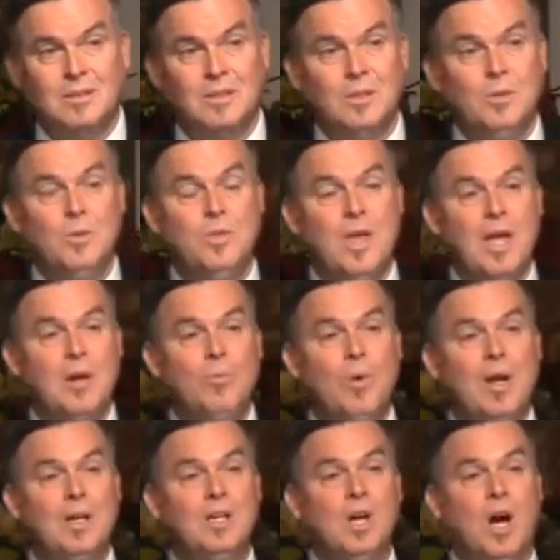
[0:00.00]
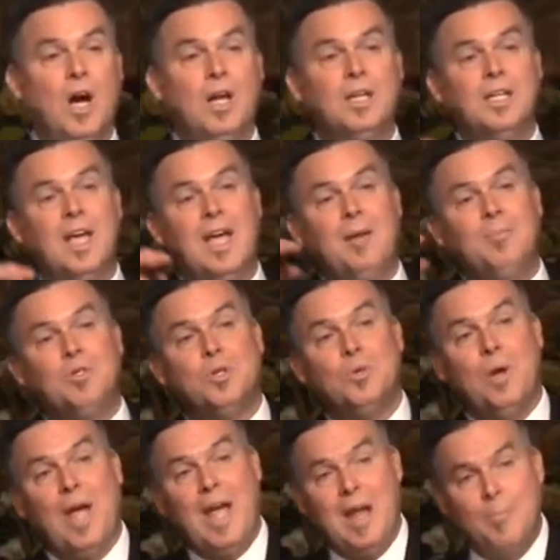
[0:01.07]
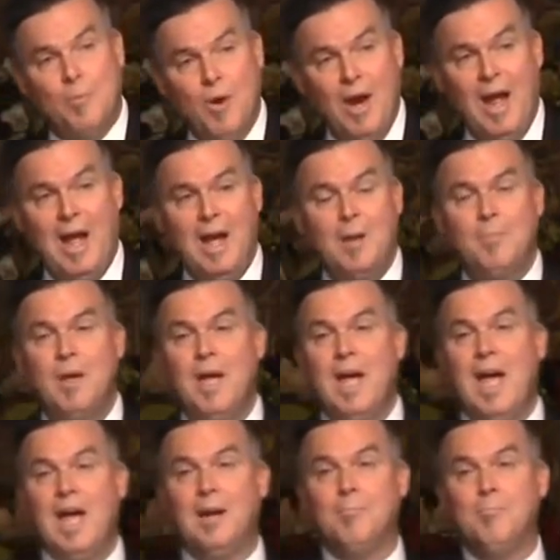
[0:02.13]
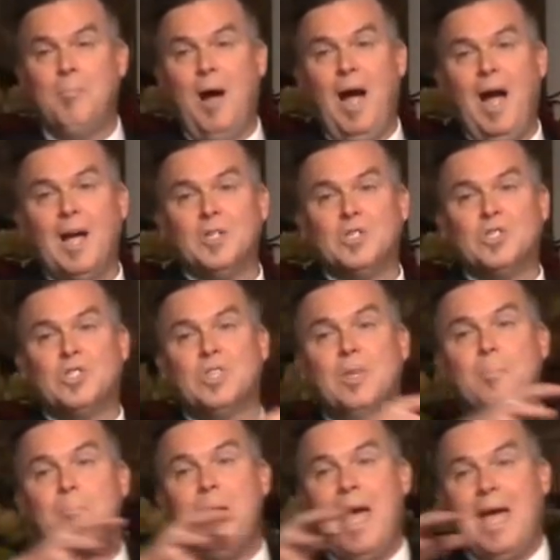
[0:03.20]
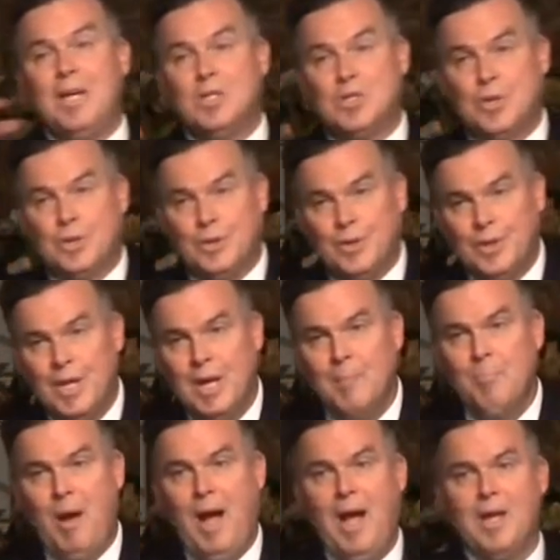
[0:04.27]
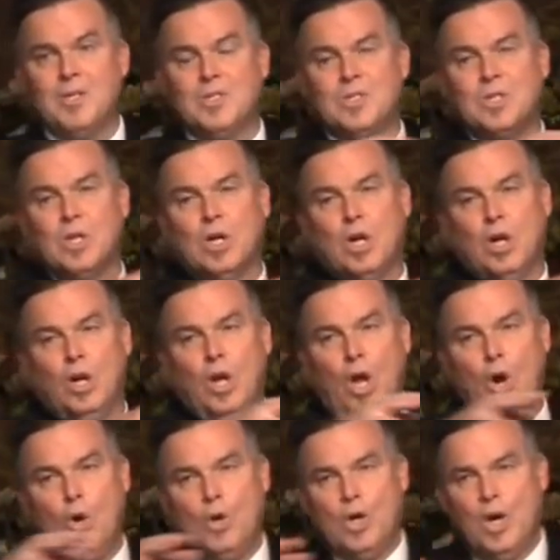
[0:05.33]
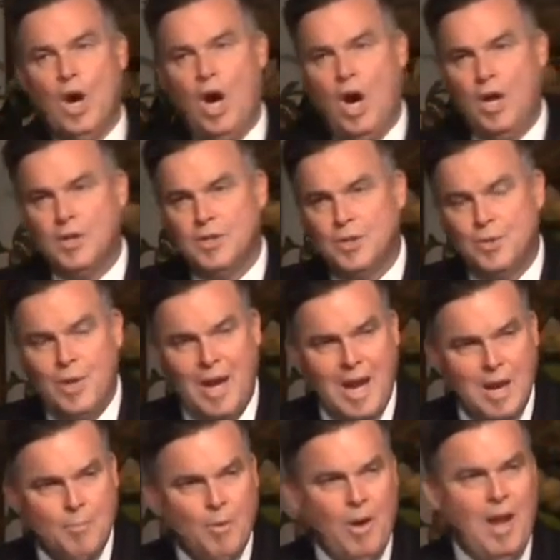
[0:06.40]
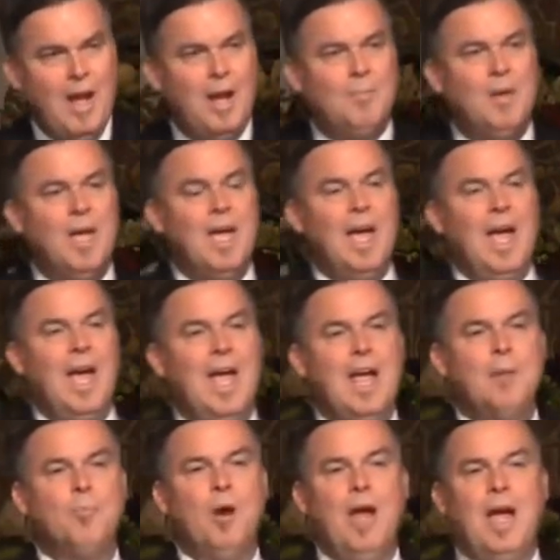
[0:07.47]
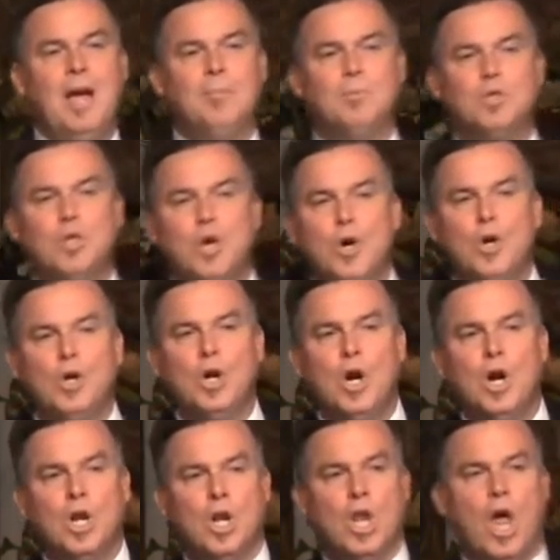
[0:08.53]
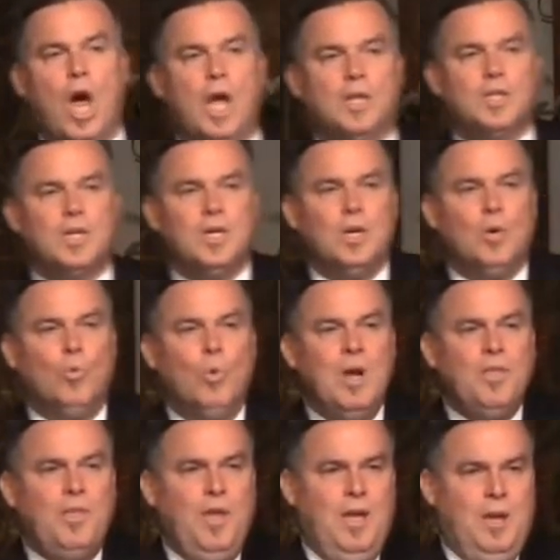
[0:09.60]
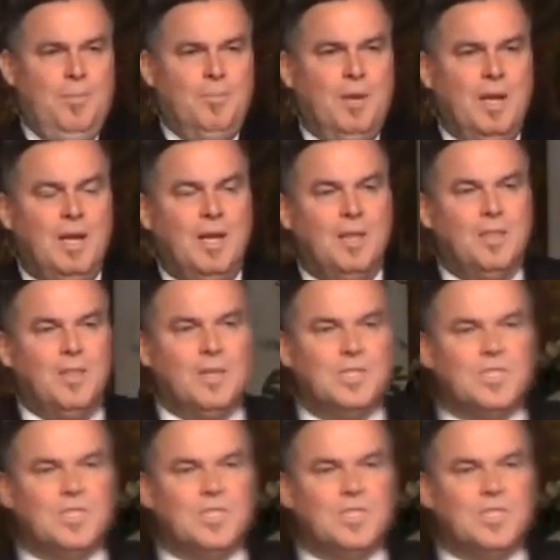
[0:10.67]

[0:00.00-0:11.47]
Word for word: who then, when God came to Abraham and passed the mantle, passed the cloak onto Abraham, Abraham took Lot with him, the